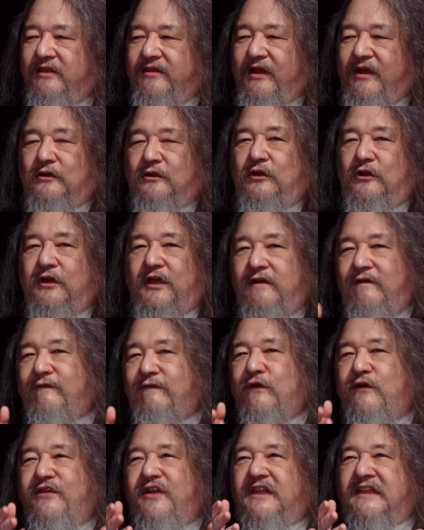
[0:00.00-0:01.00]
they're looking
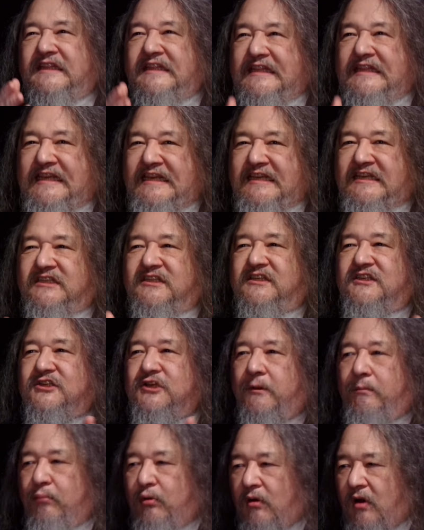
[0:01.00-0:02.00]
for the least
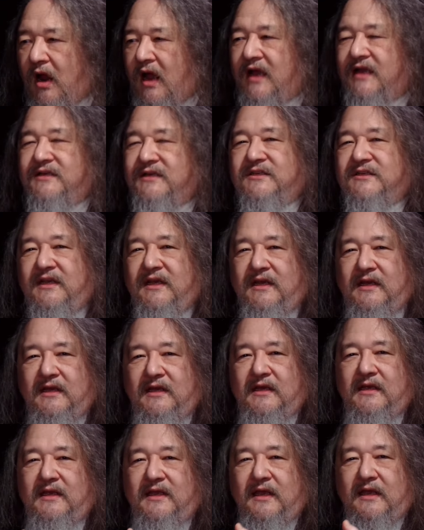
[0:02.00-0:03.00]

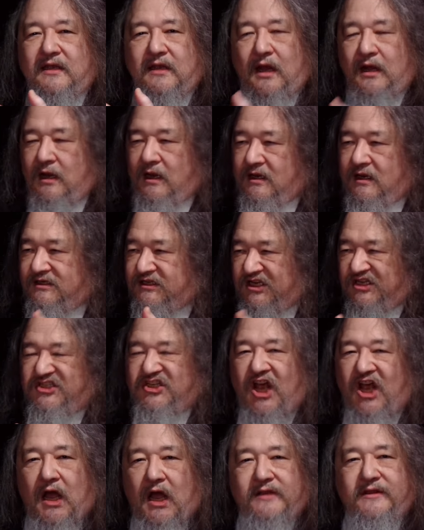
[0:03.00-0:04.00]
surprising uh,
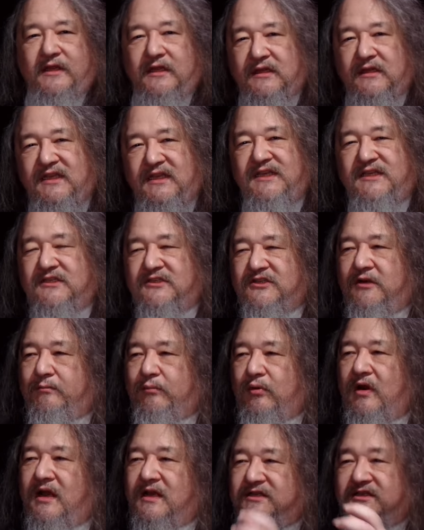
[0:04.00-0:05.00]
design, the least
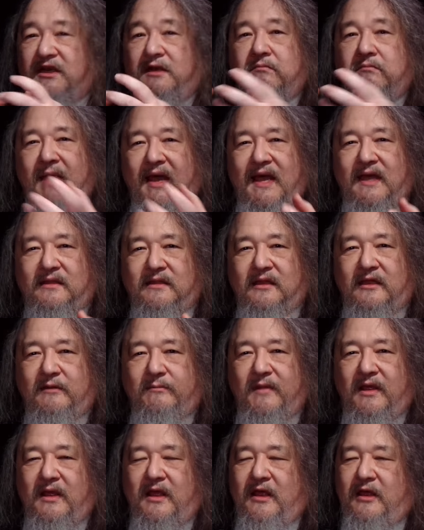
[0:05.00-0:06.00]
surprising Mad Lib,